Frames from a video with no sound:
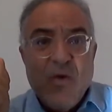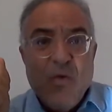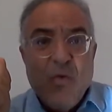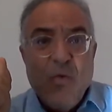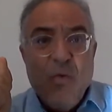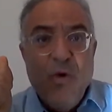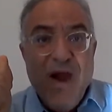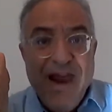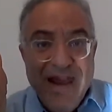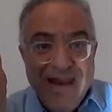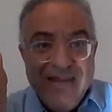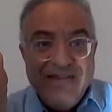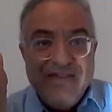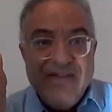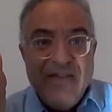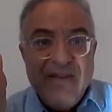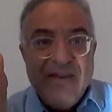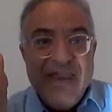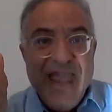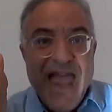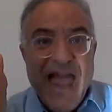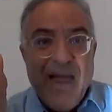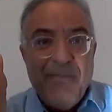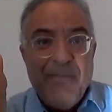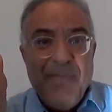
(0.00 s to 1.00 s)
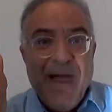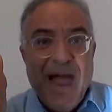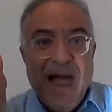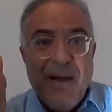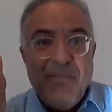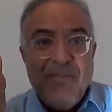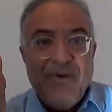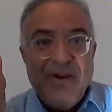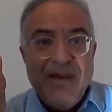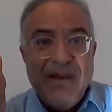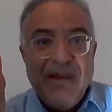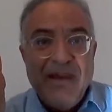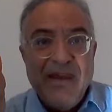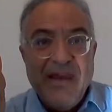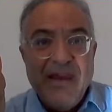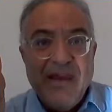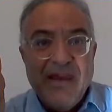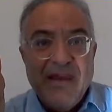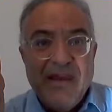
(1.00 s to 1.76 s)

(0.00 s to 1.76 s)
when is the gap happening,